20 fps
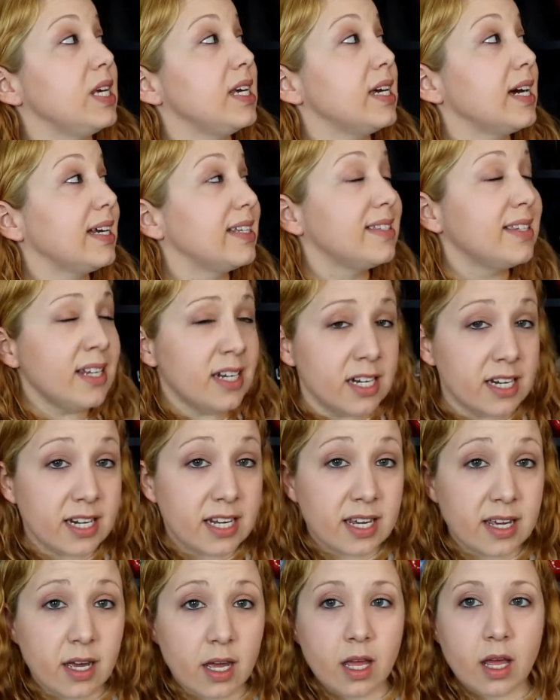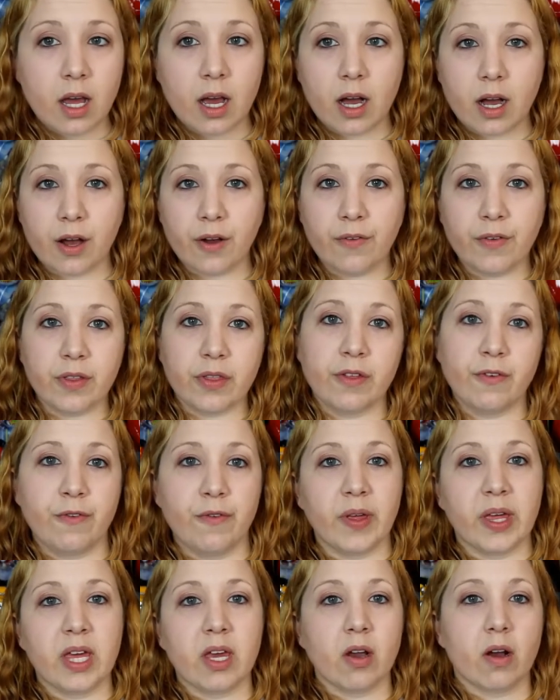the identity of the
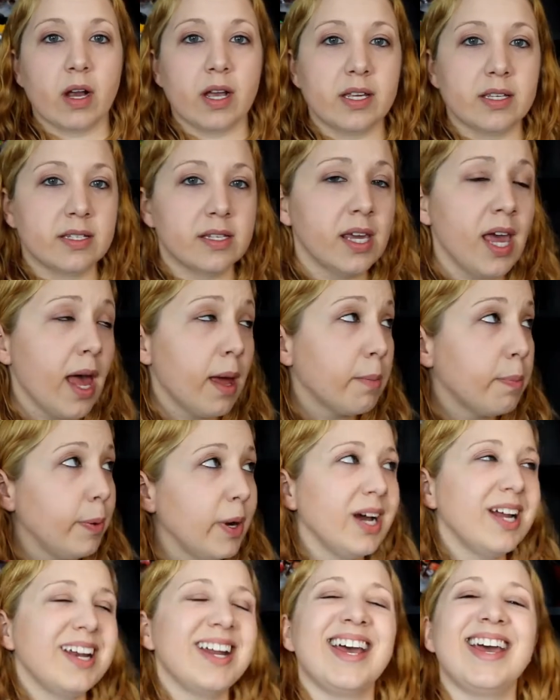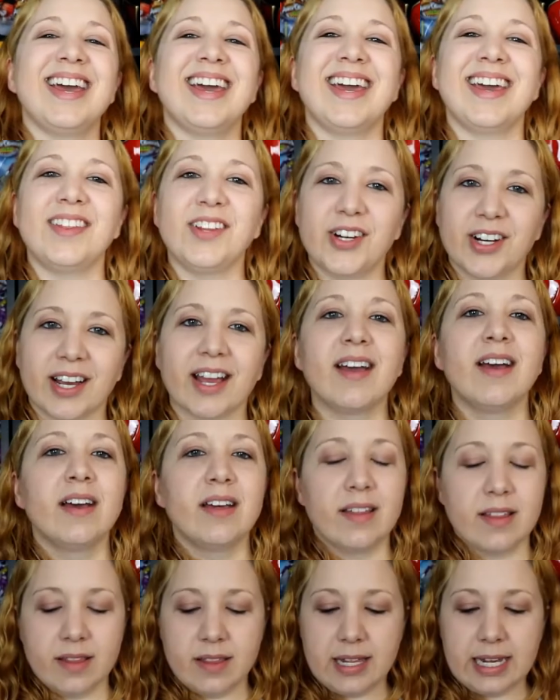figure is yet, but hey, look,
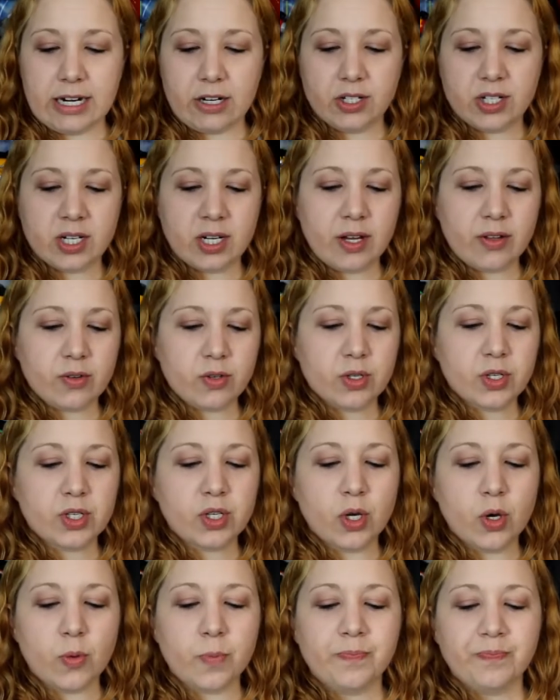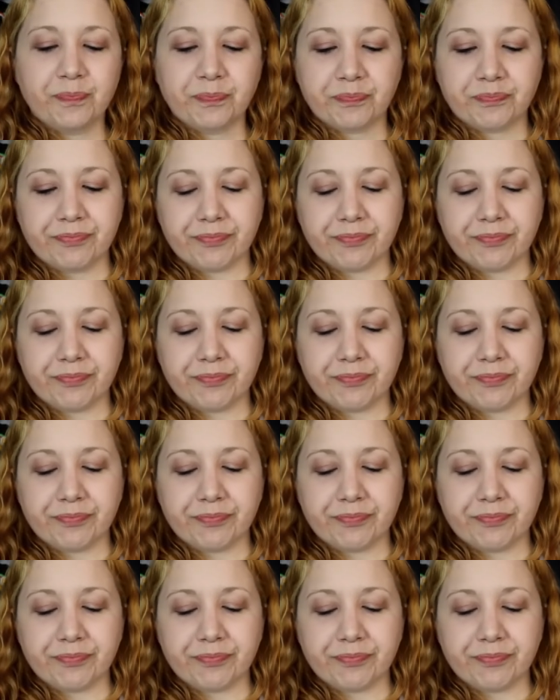there's another suit